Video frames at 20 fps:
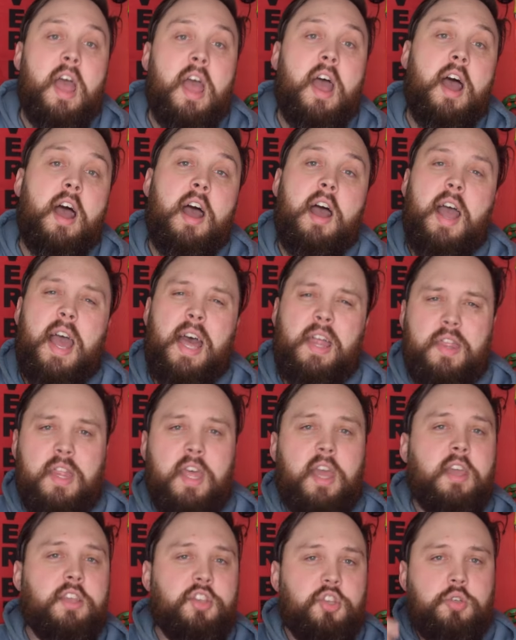and
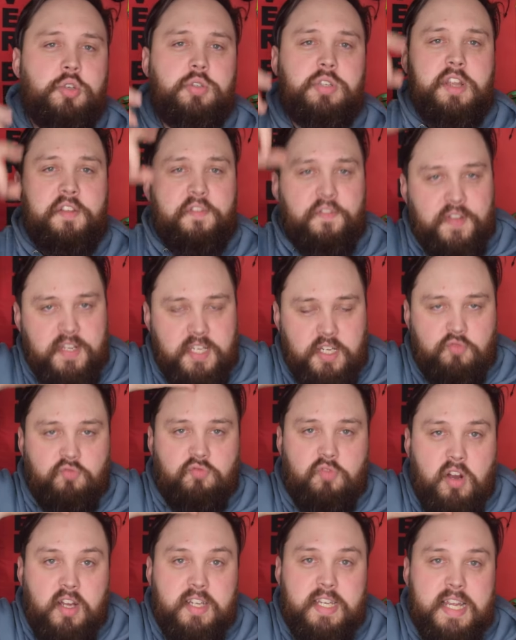they're usually fitted
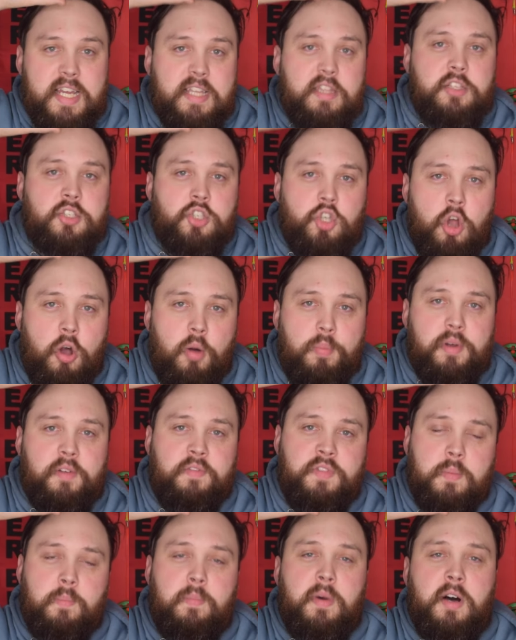right at the top of
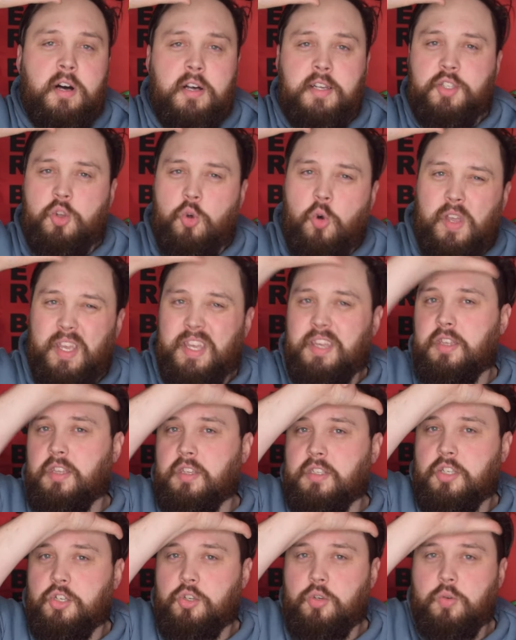the mask or either
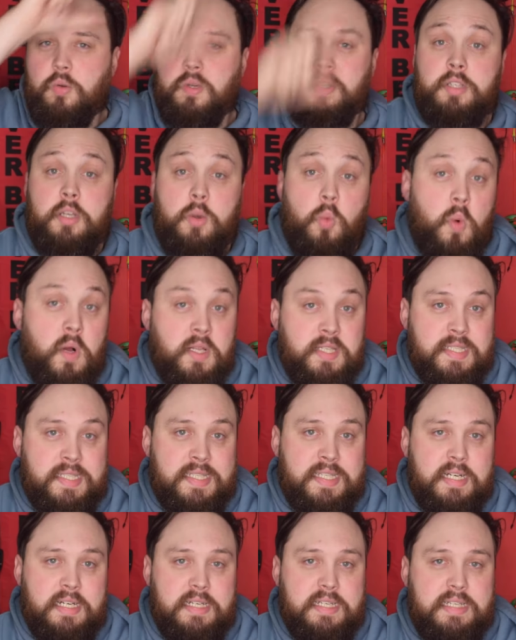to sort of one
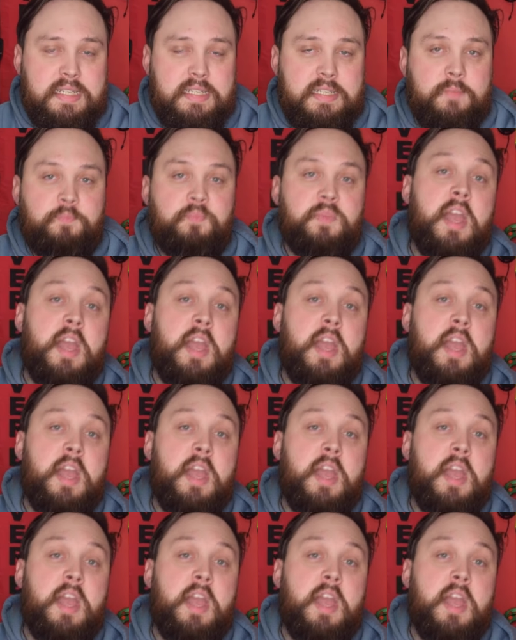side.